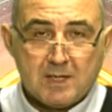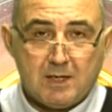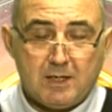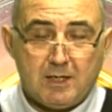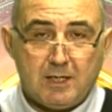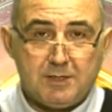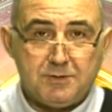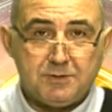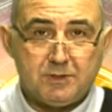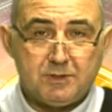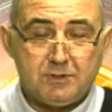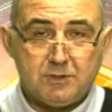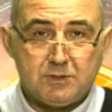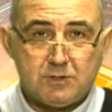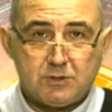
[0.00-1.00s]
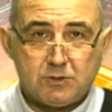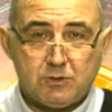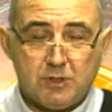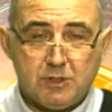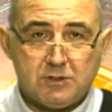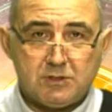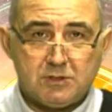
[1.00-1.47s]
And this is
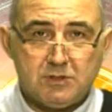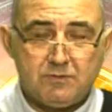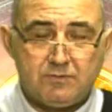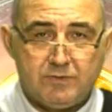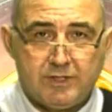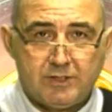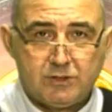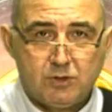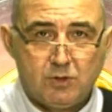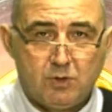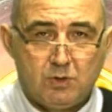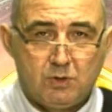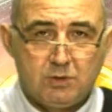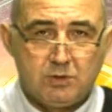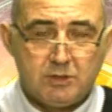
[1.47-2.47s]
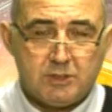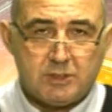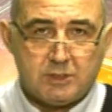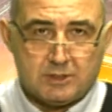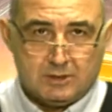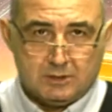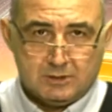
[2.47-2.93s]
going to affect whole
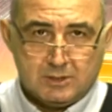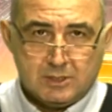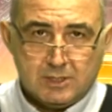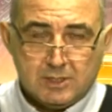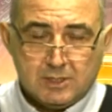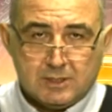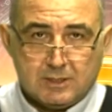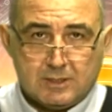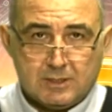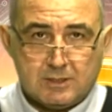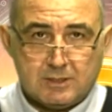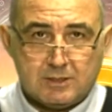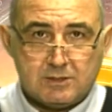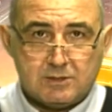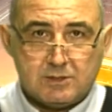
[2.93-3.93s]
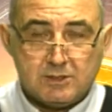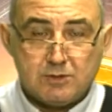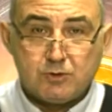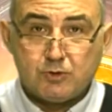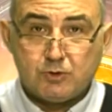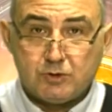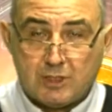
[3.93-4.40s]
year
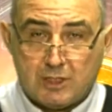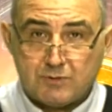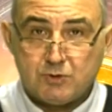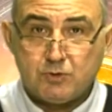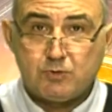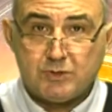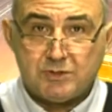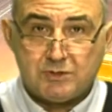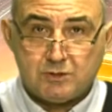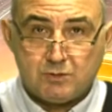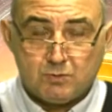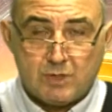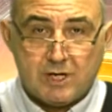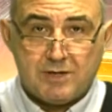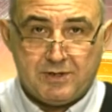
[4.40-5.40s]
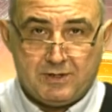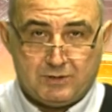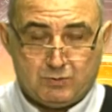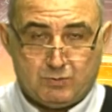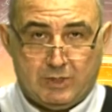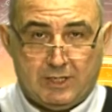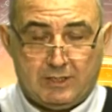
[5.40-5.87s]
in 2021
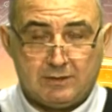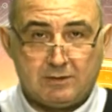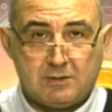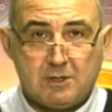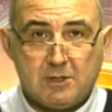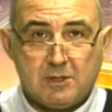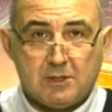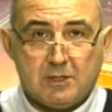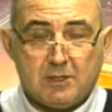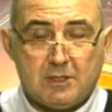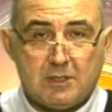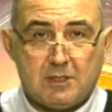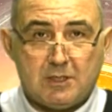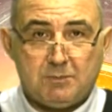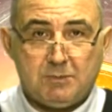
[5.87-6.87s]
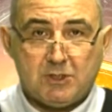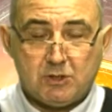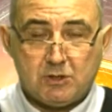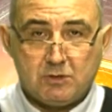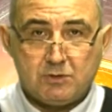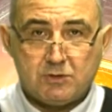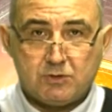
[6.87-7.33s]
as well,
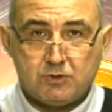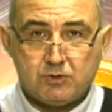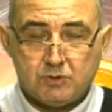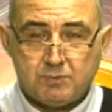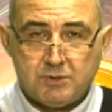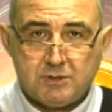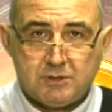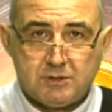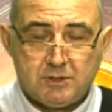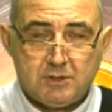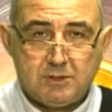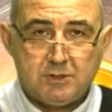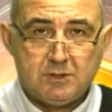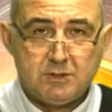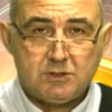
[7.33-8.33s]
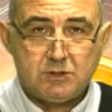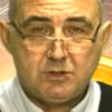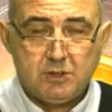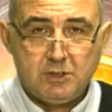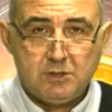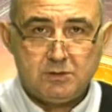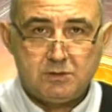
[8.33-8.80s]
because Jupiter is
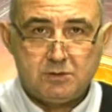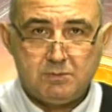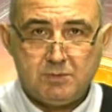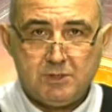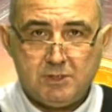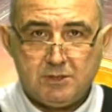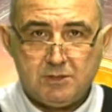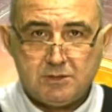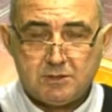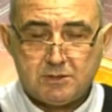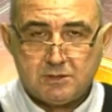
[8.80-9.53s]
going to be in